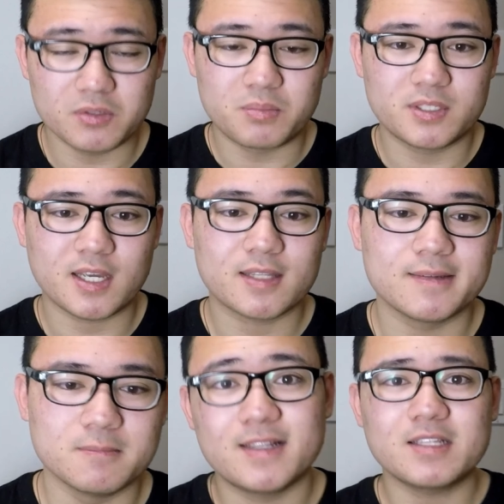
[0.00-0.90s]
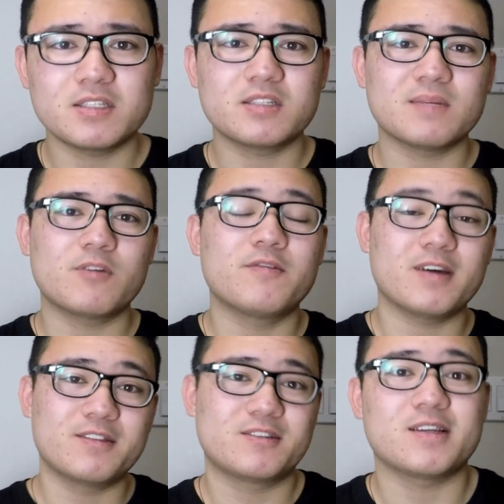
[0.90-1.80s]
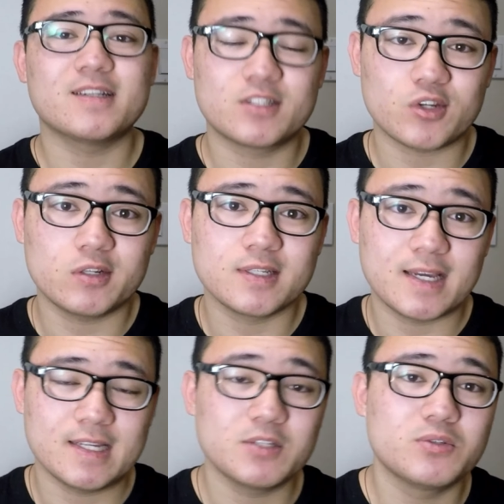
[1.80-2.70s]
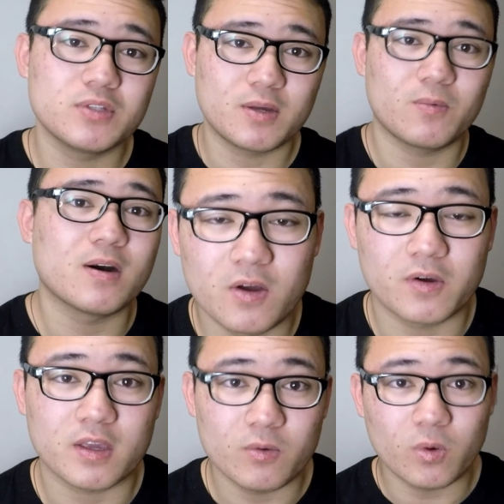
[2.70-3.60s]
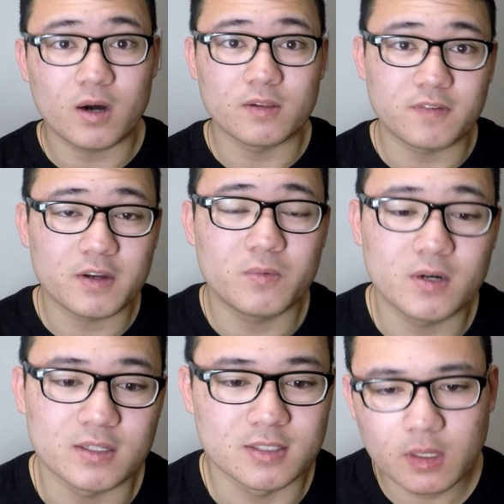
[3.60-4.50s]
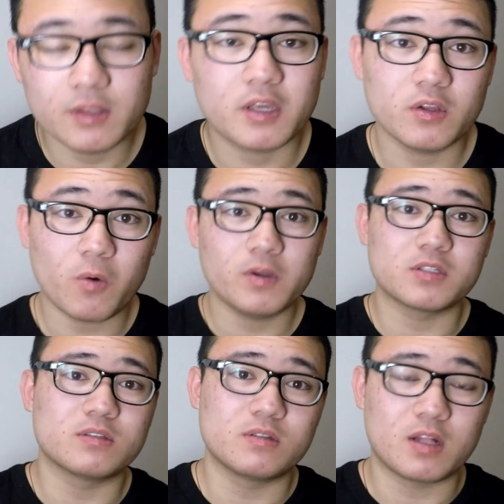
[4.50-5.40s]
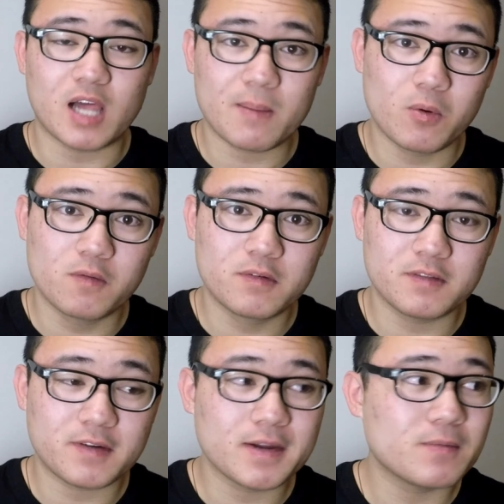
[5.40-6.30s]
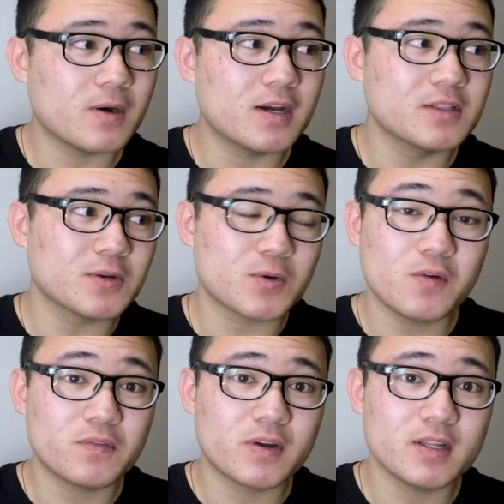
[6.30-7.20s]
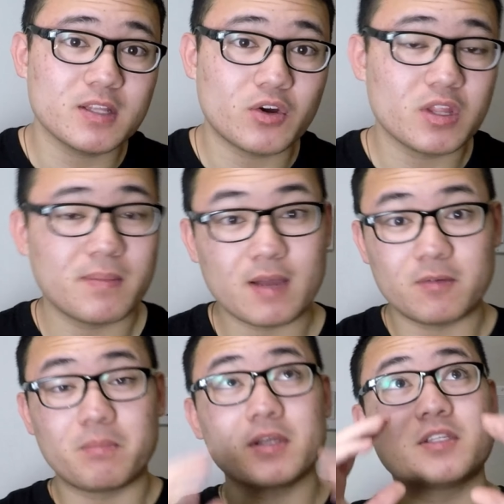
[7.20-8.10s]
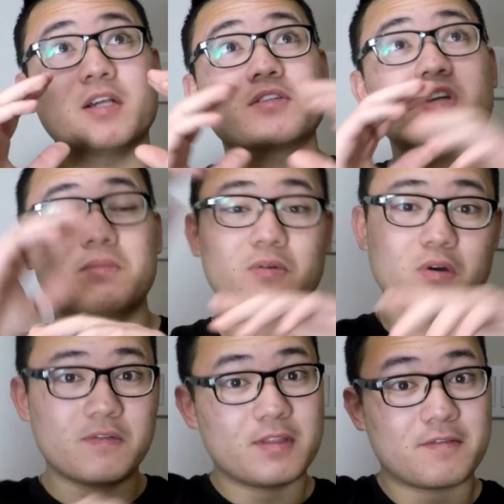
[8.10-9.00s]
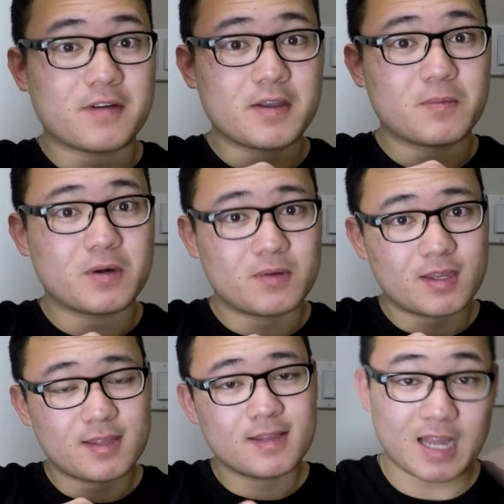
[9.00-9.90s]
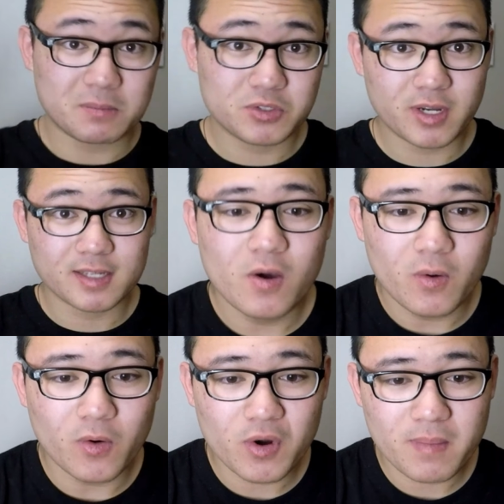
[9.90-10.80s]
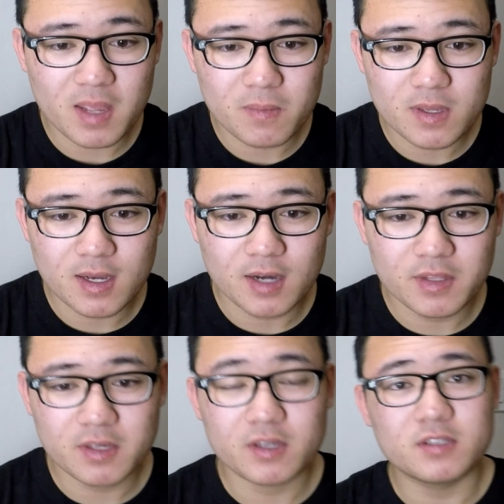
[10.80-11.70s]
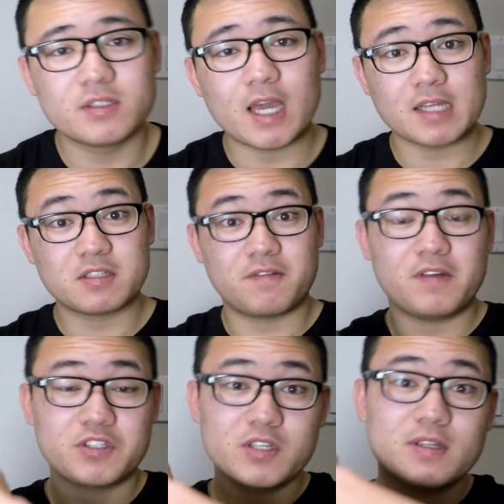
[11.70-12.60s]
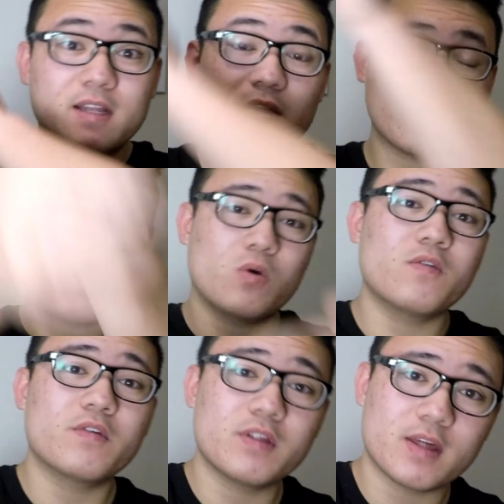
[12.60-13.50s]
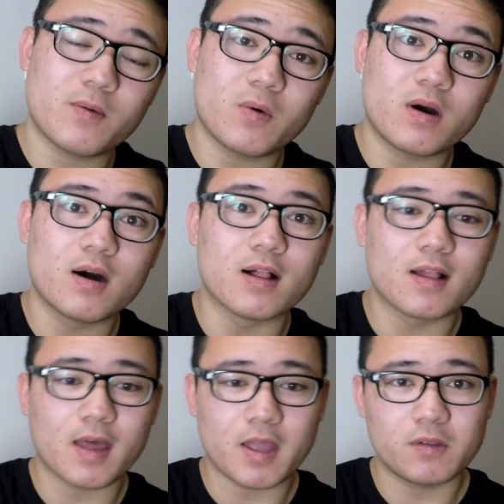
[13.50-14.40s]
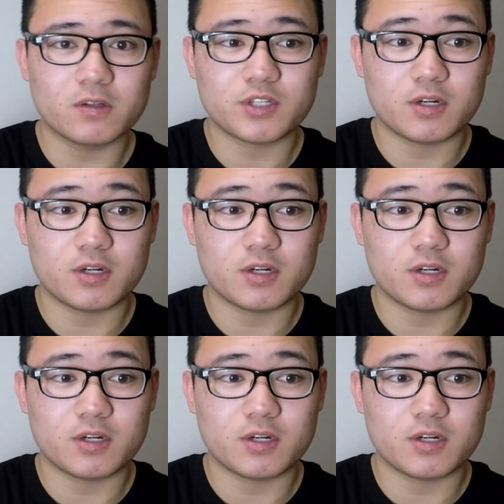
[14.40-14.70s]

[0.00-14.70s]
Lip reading: protected. And let's say someone from the other side is trying to get into that wall. Okay, firewall, and they can always climb over the firewall and look over it, or they might have a big telescope look over the firewall, right? Abstract. Or maybe they could cast a fishing net over that wall and try